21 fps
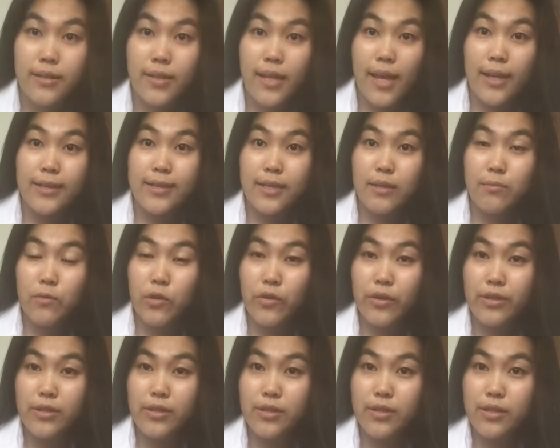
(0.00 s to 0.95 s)
Next, I'm
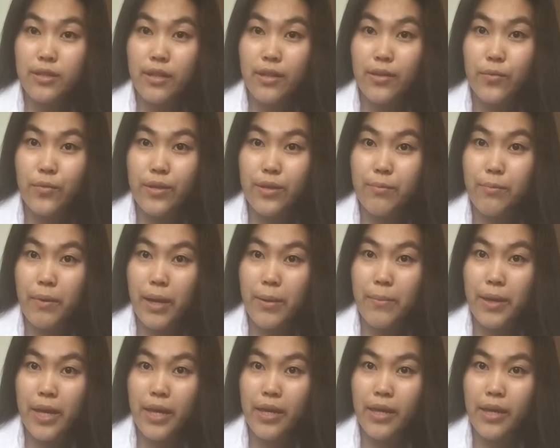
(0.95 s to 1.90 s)
going to start with my
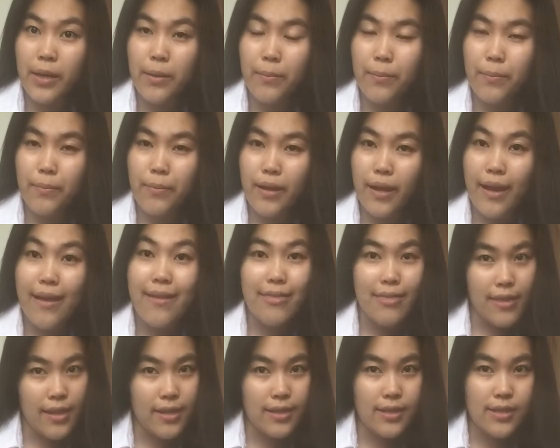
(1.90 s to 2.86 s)
makeup,
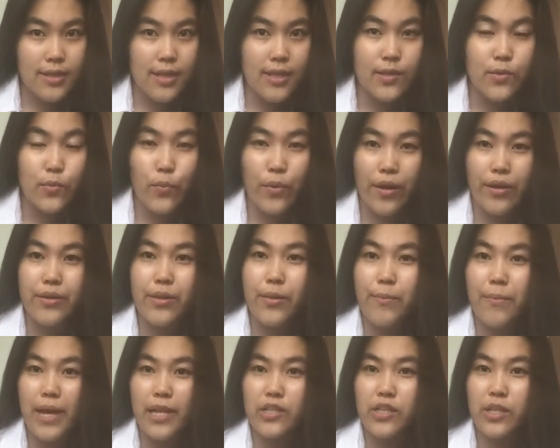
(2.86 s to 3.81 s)
and this is where the
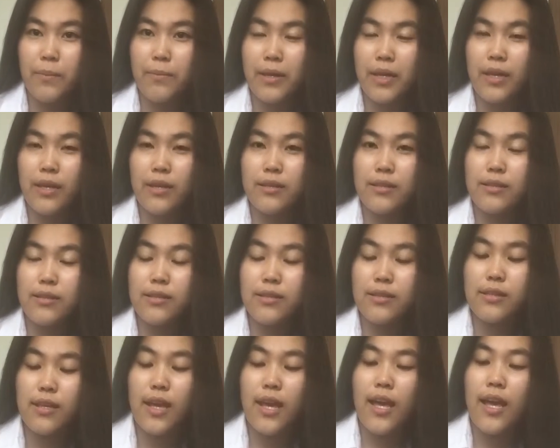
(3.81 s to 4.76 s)
magic
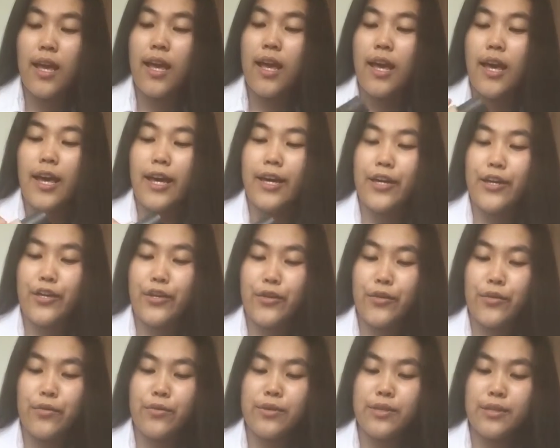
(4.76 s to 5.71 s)
begins. I
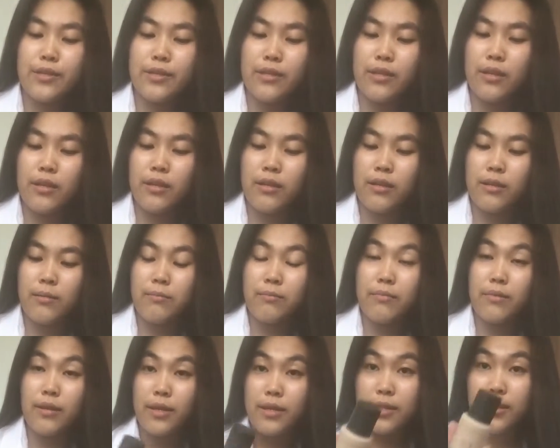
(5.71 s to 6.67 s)
use
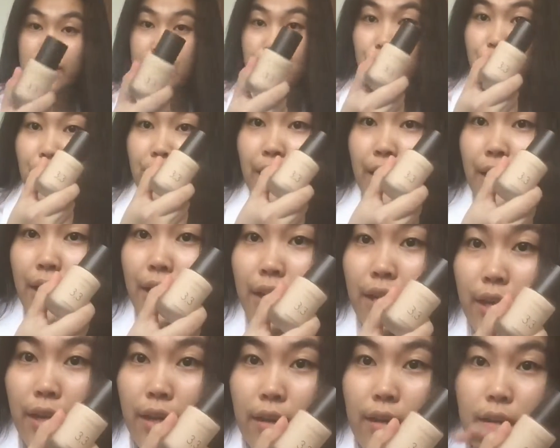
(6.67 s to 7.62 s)

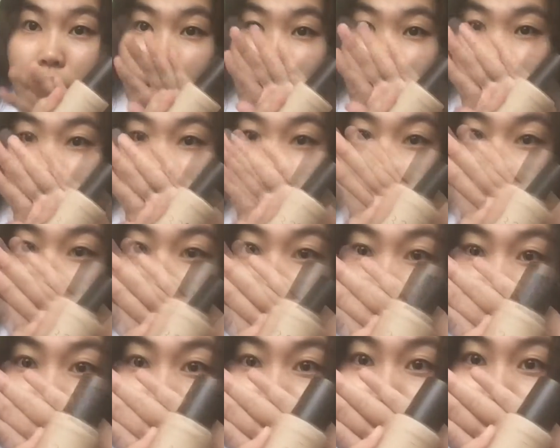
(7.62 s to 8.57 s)
Innisfree
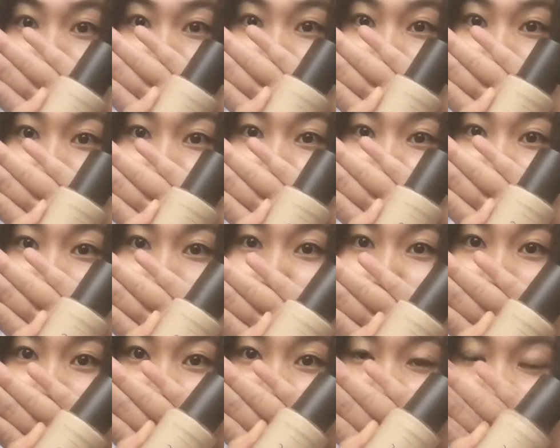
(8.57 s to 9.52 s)
weightless
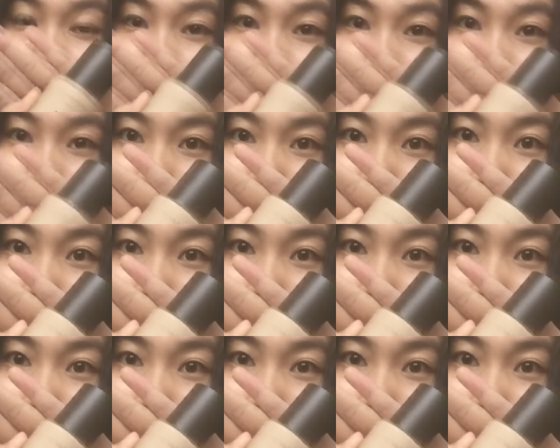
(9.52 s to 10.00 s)
foundation.